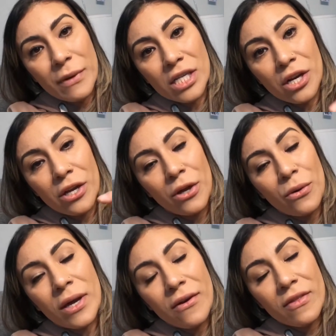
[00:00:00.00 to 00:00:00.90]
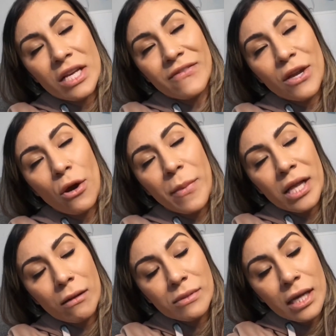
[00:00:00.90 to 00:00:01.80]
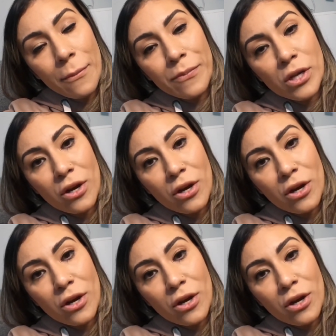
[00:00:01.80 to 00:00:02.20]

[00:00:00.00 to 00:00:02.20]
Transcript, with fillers: Make sure you give this video a big thumbs up.